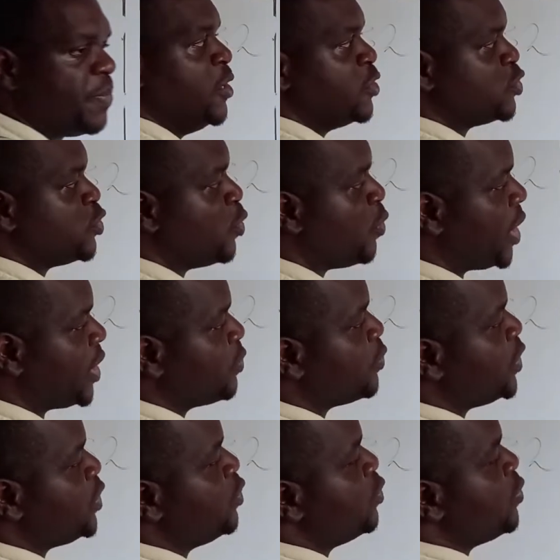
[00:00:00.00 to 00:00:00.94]
So what
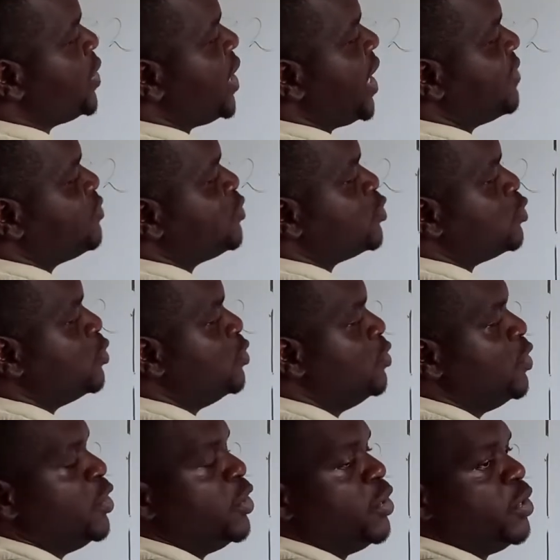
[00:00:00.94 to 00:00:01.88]
we do, we have to
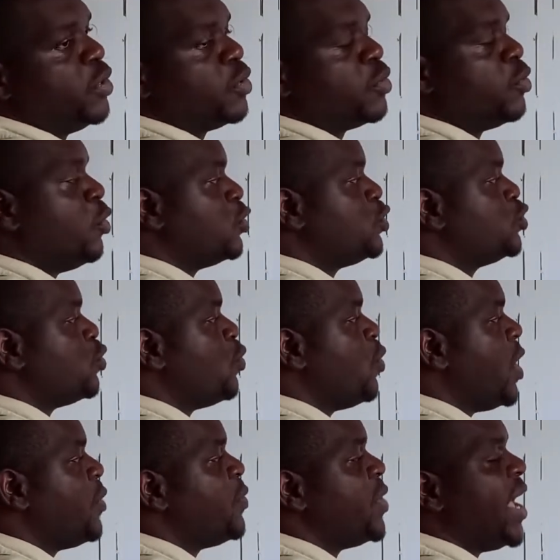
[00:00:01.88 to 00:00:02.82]
go to
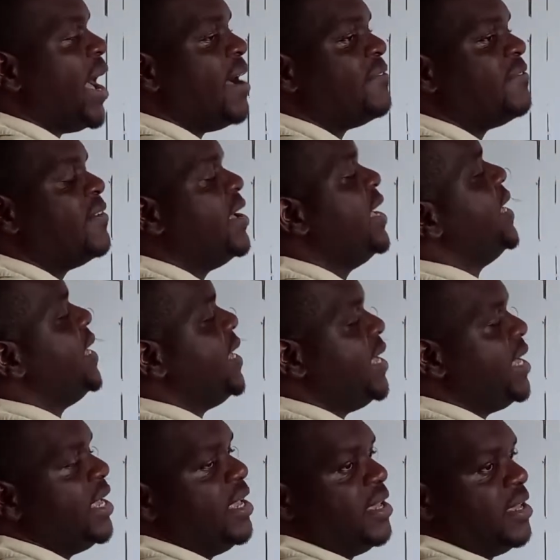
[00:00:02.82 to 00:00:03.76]
where we have
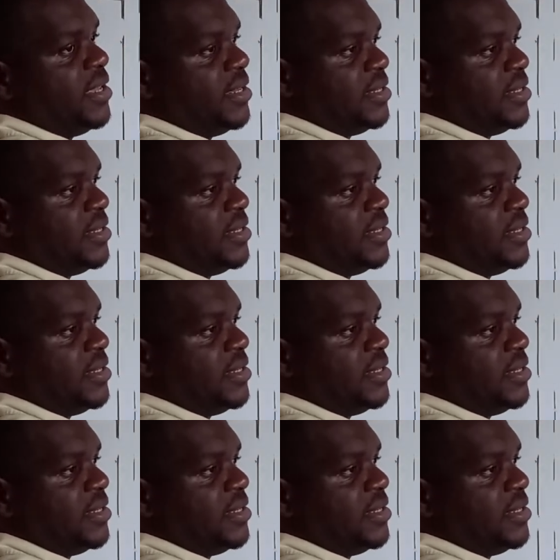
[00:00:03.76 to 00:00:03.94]
a